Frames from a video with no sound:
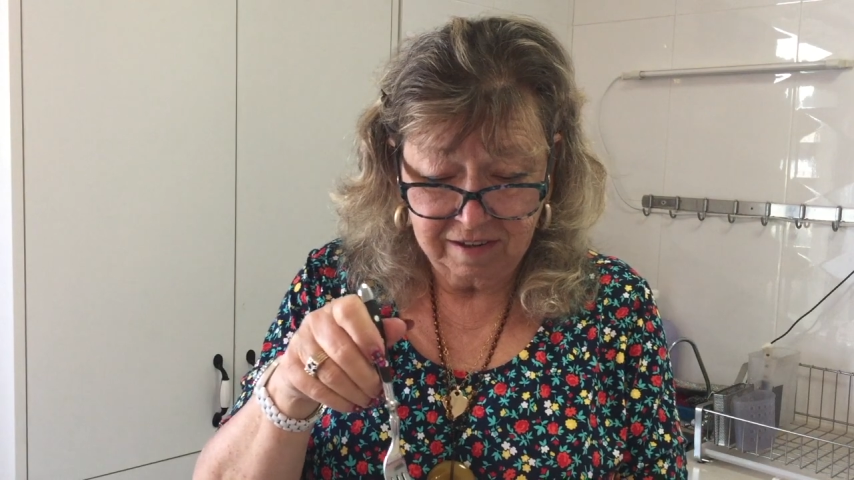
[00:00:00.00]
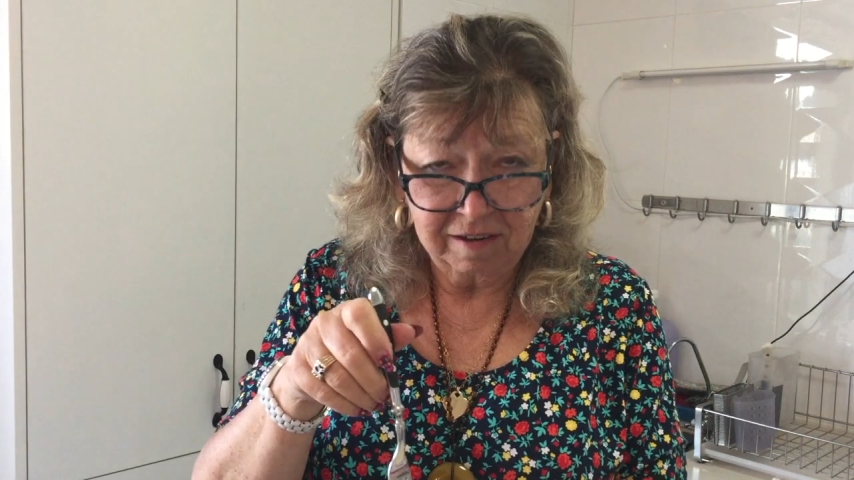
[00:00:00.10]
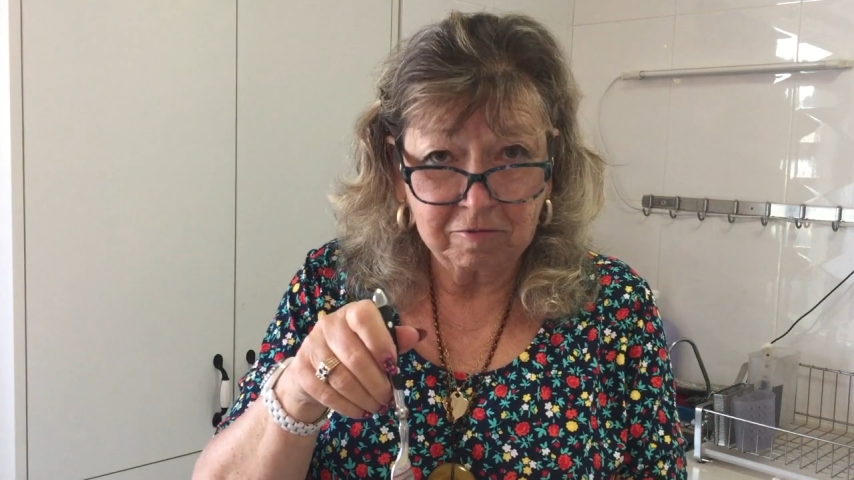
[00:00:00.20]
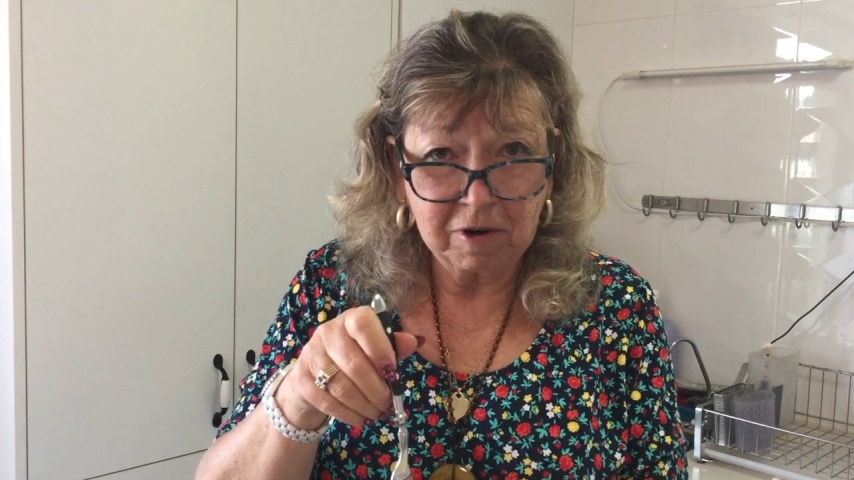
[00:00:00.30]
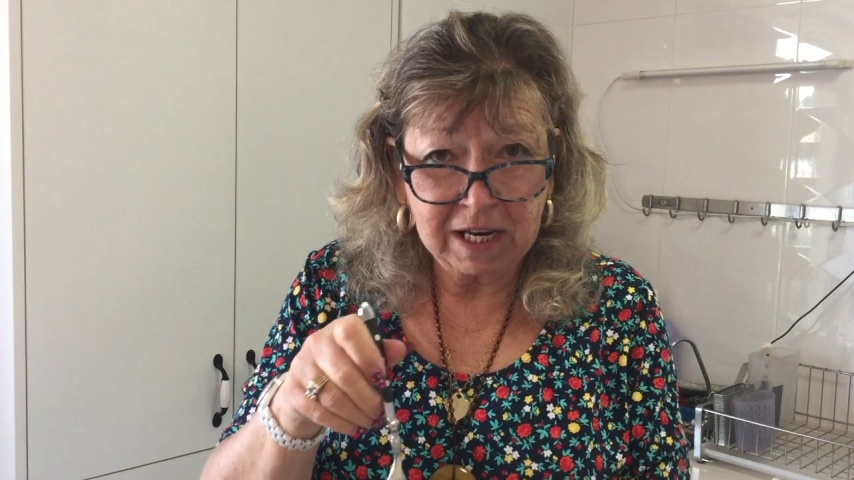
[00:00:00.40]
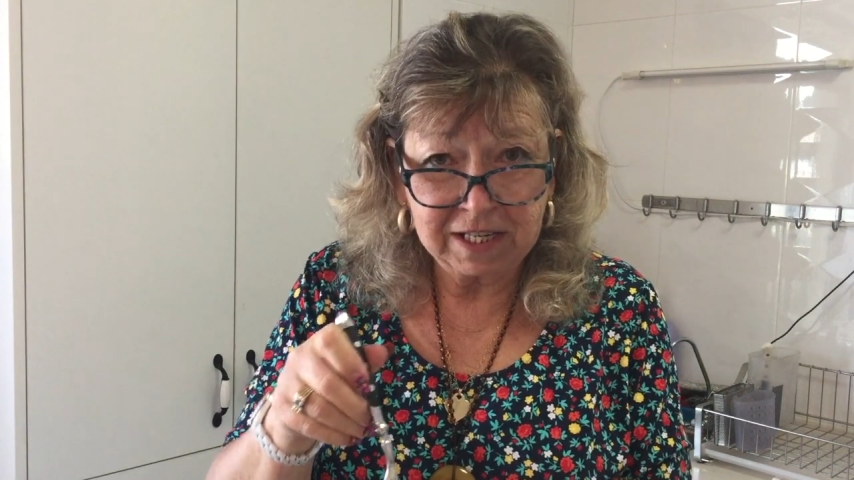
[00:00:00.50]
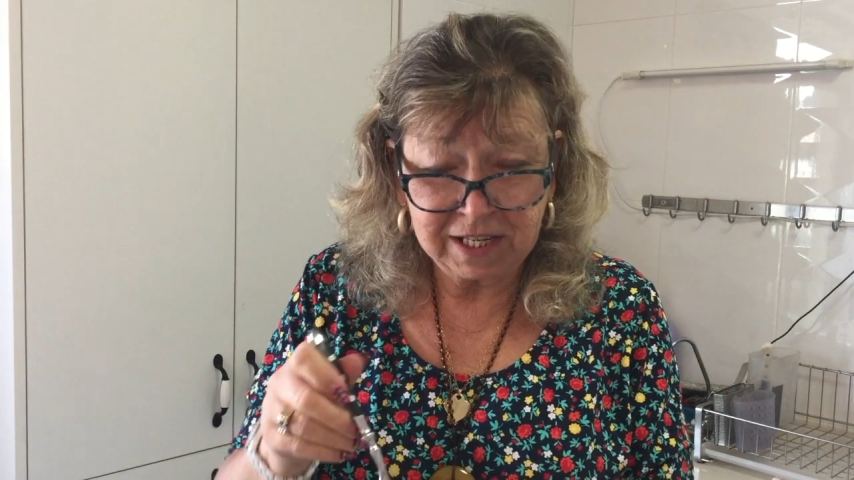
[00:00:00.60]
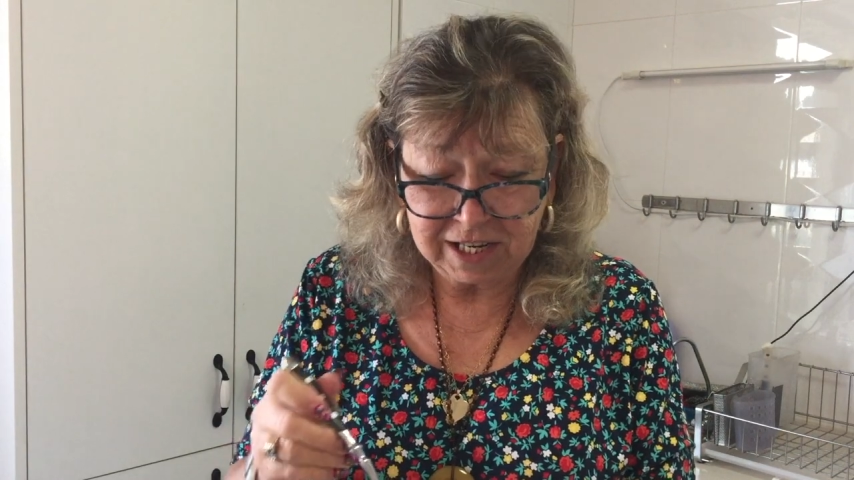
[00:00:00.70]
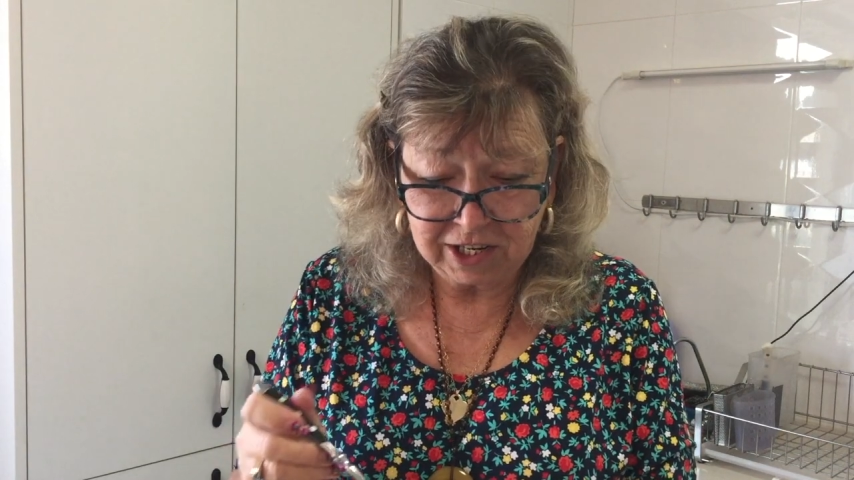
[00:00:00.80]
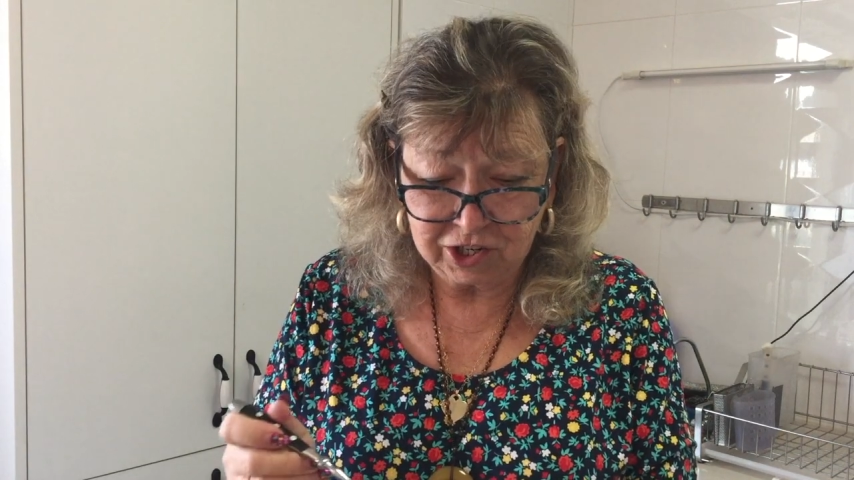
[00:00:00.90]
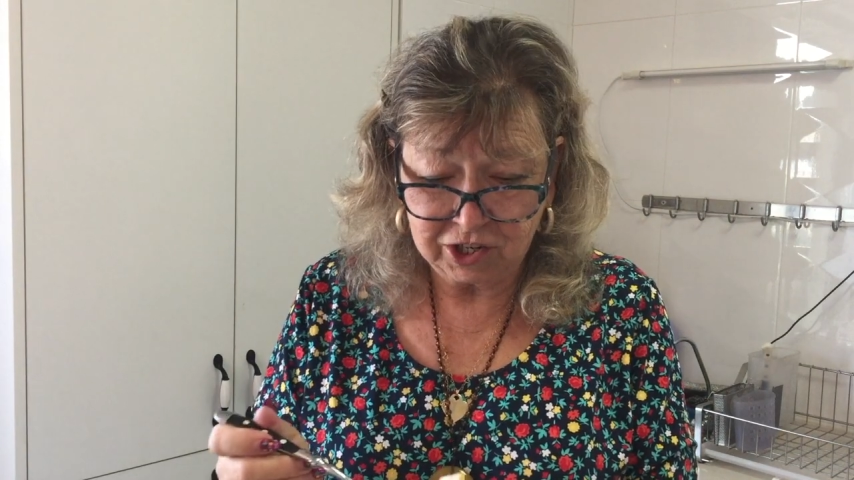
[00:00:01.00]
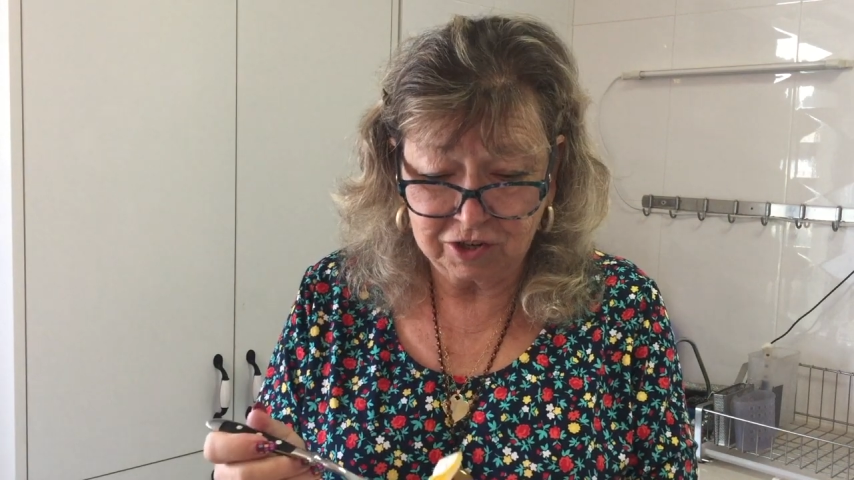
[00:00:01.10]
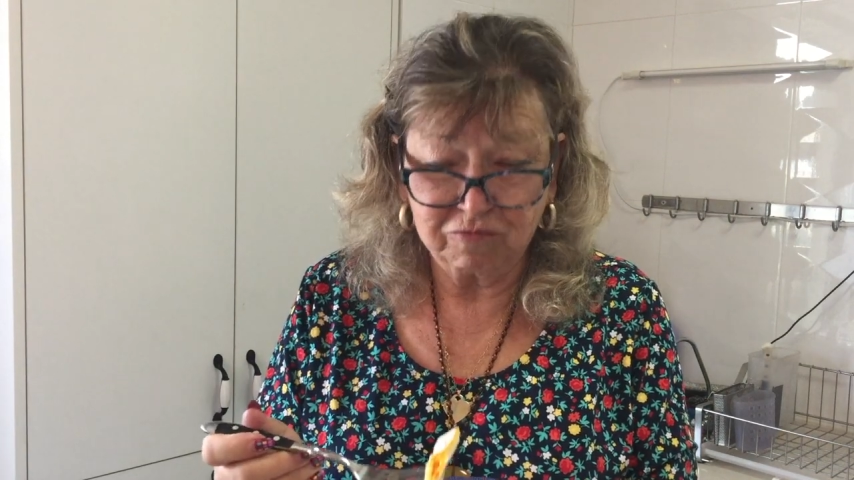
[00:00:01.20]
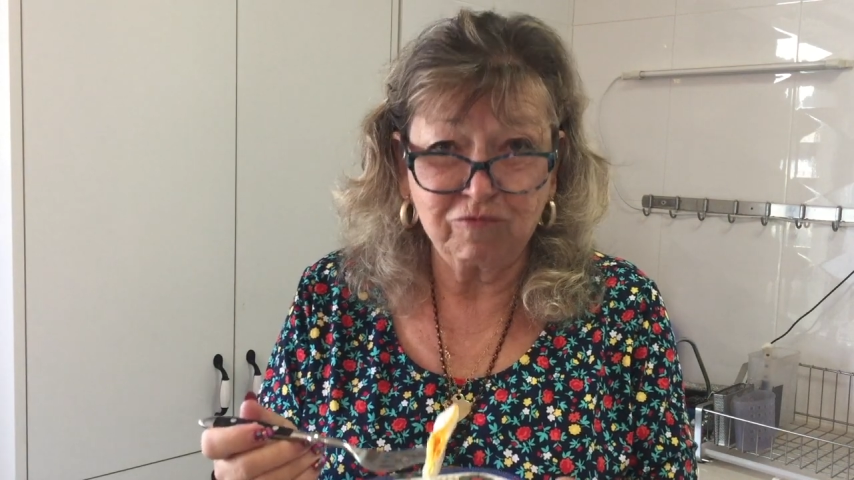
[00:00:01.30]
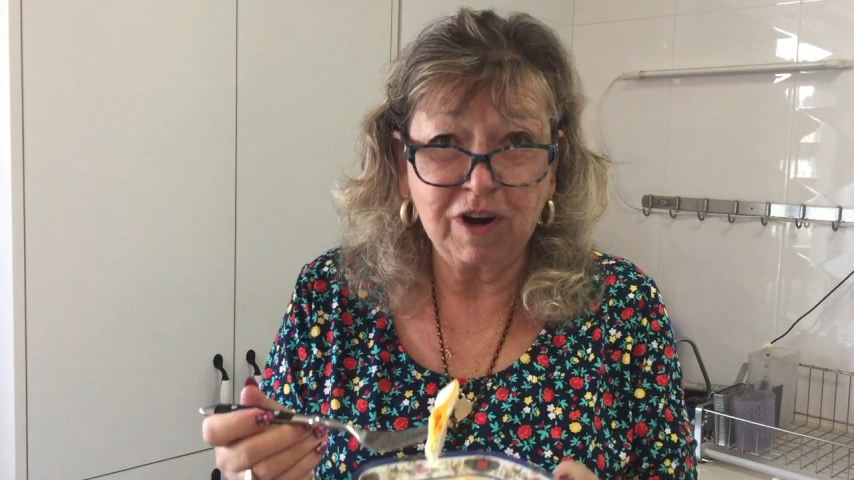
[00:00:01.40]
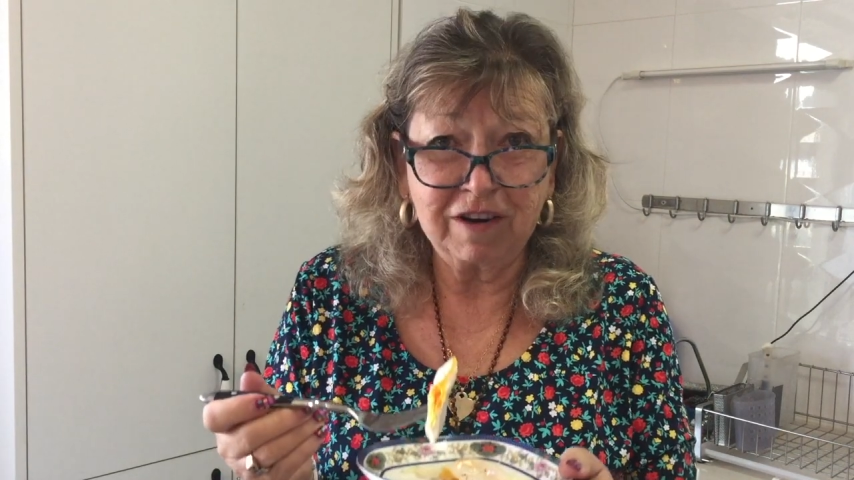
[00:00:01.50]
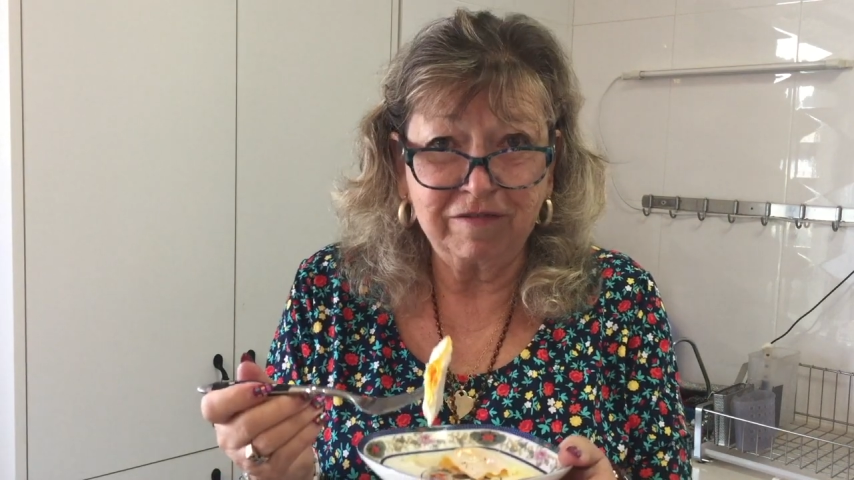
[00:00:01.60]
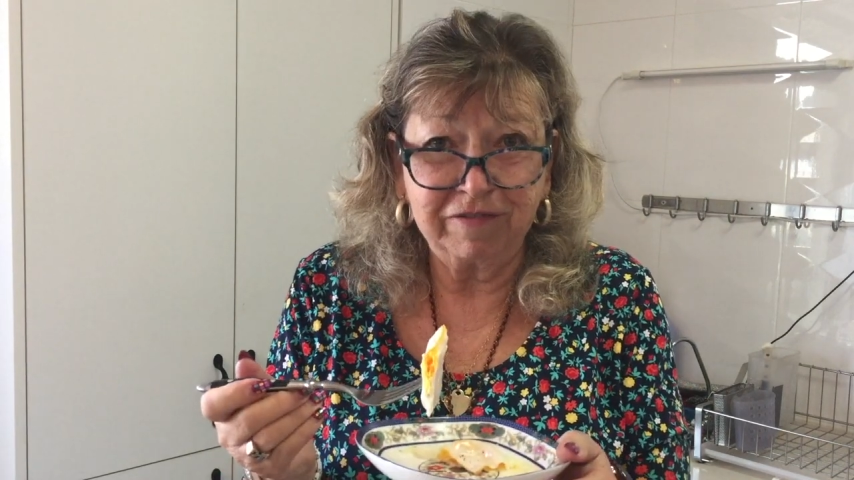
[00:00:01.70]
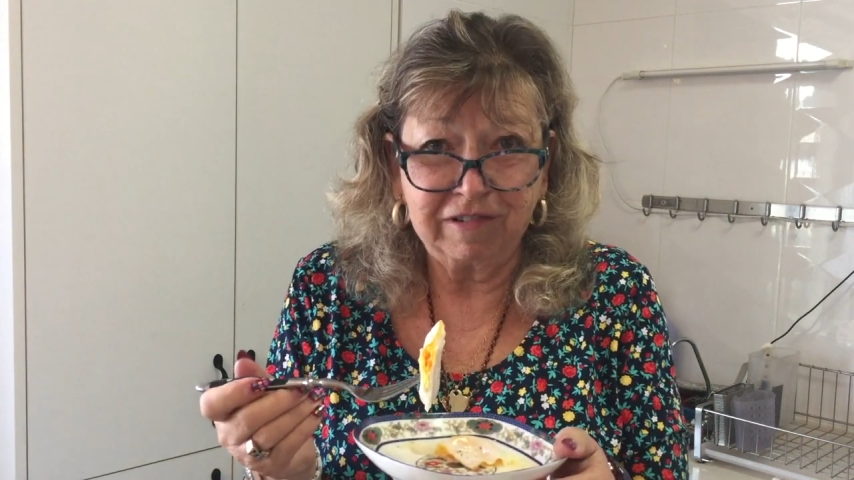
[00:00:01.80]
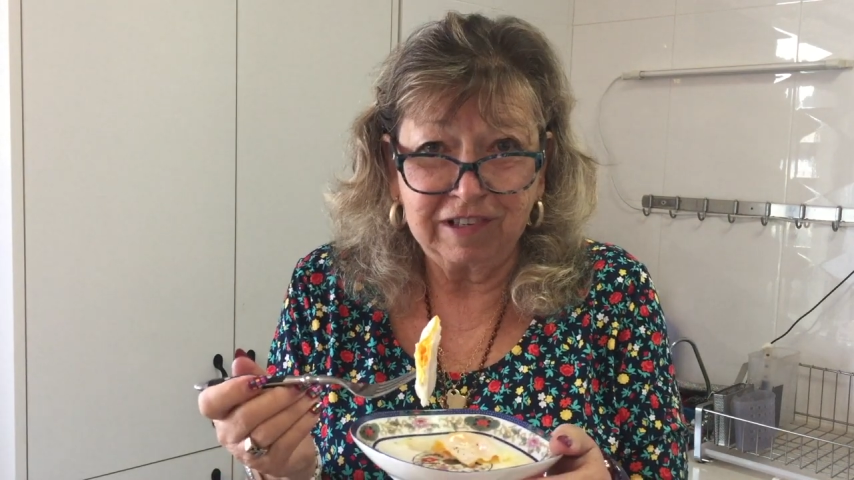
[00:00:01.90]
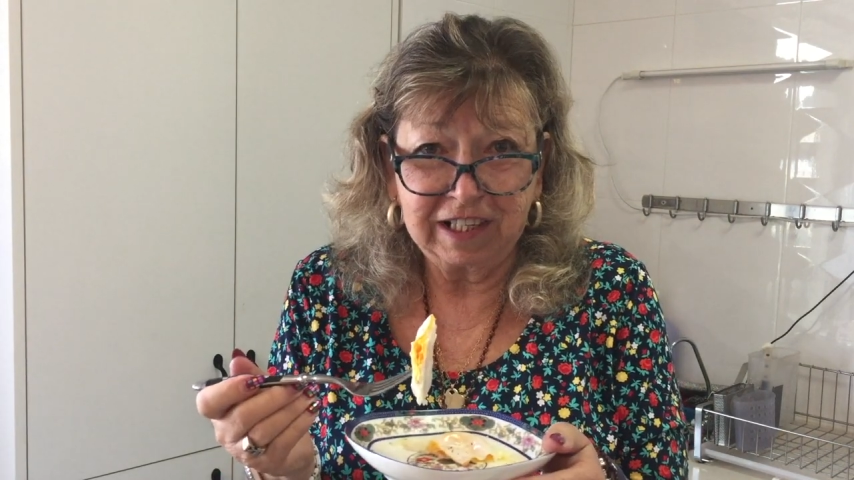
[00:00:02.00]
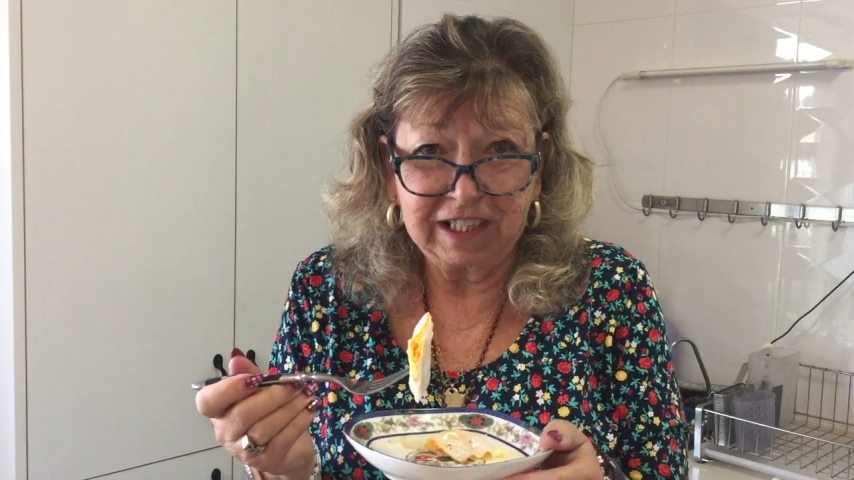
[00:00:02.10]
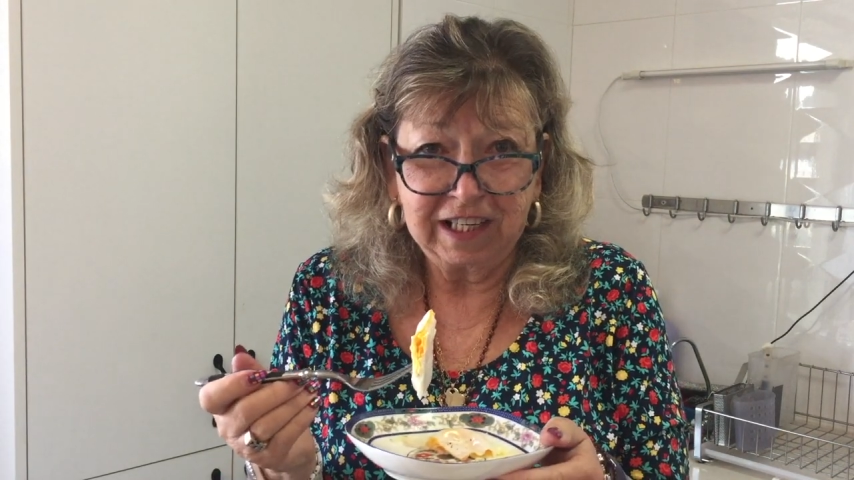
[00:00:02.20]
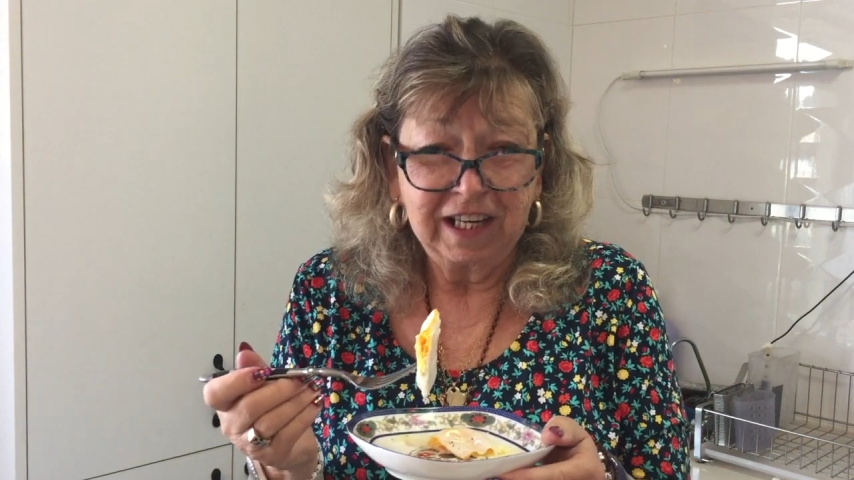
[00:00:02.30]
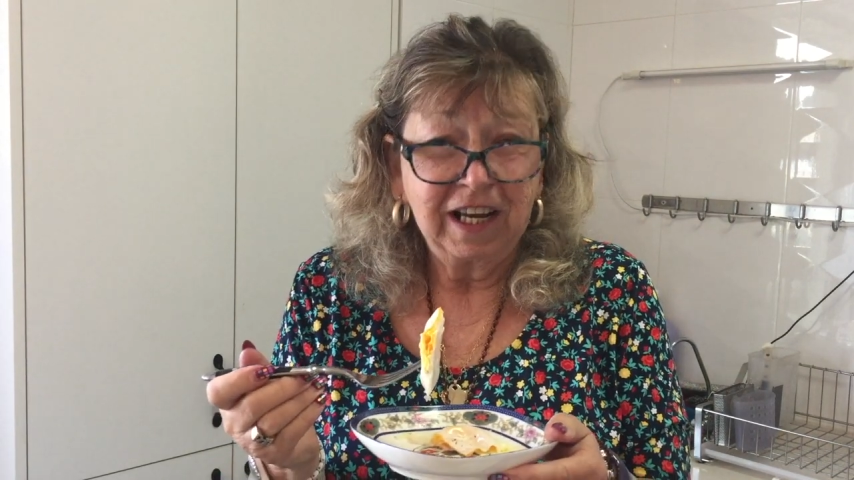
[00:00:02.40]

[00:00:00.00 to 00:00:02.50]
One dish, one fork,